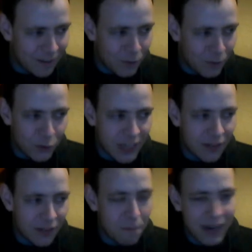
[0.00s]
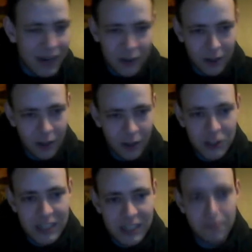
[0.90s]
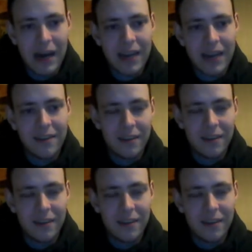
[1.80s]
who said that Michael had lost his mind,